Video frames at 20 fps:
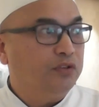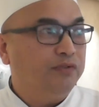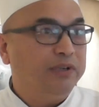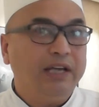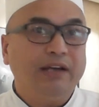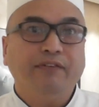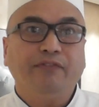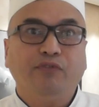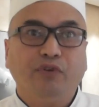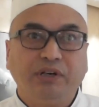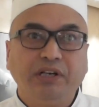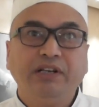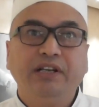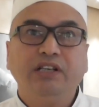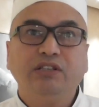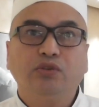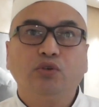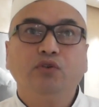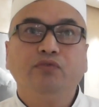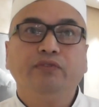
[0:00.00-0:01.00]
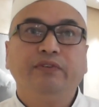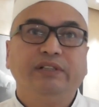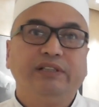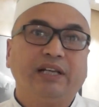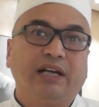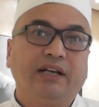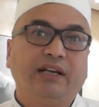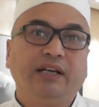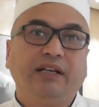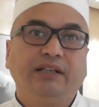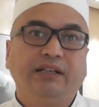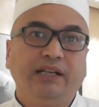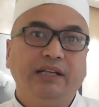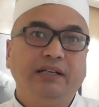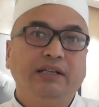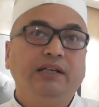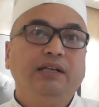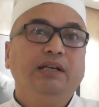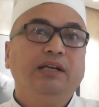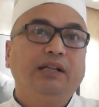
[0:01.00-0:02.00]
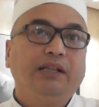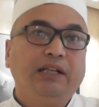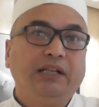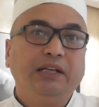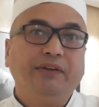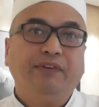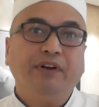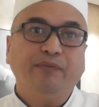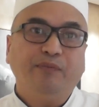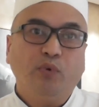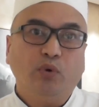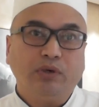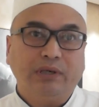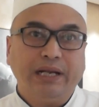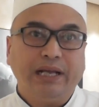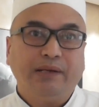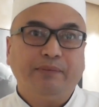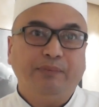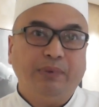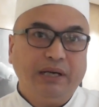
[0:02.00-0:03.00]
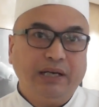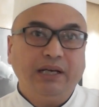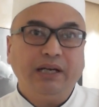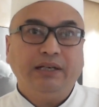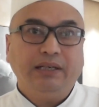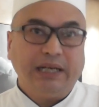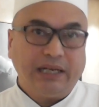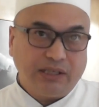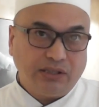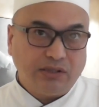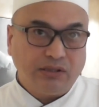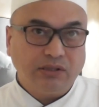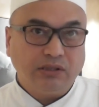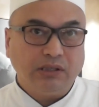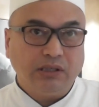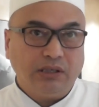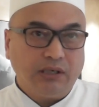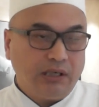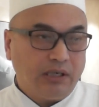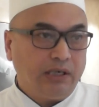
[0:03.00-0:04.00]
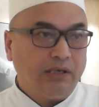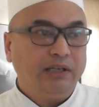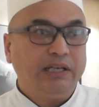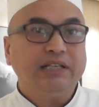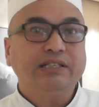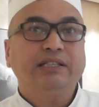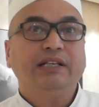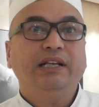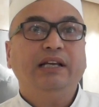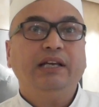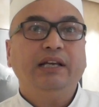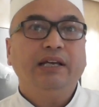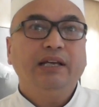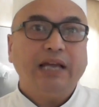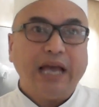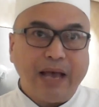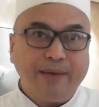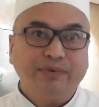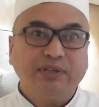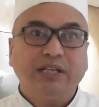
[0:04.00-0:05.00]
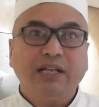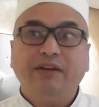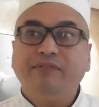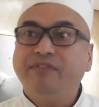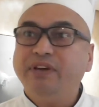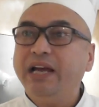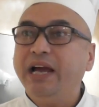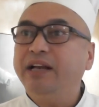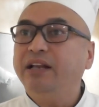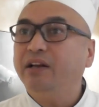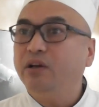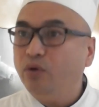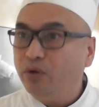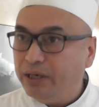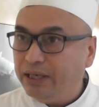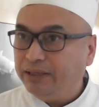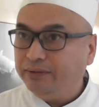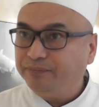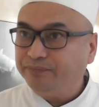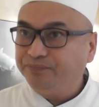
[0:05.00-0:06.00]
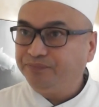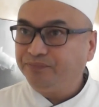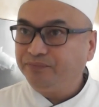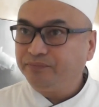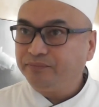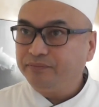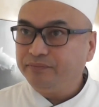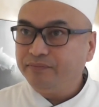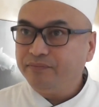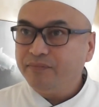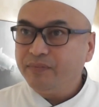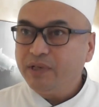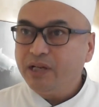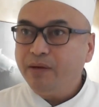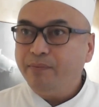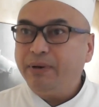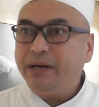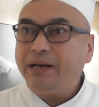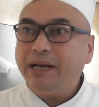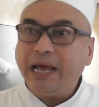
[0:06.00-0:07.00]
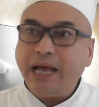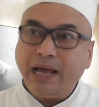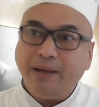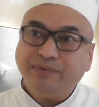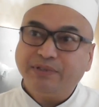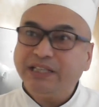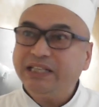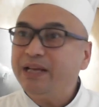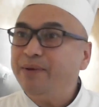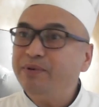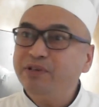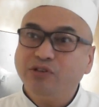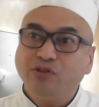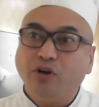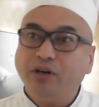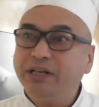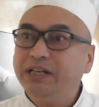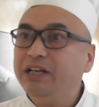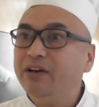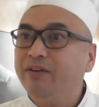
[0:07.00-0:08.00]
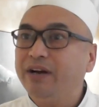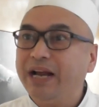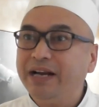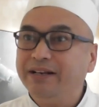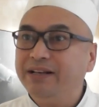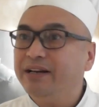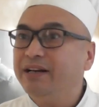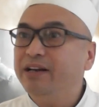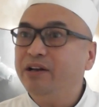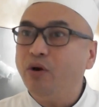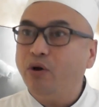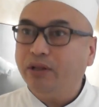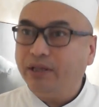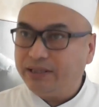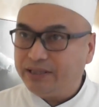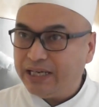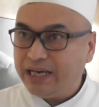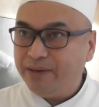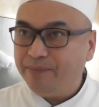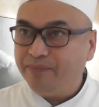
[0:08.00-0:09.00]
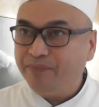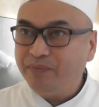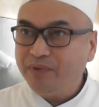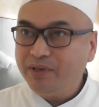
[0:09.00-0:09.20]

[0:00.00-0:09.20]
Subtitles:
We have 14 days cruise. We will target in the different port. Like Bergen, like yesterday, Amsterdam, we had a loading. But Amsterdam is not in our itinerary all the time.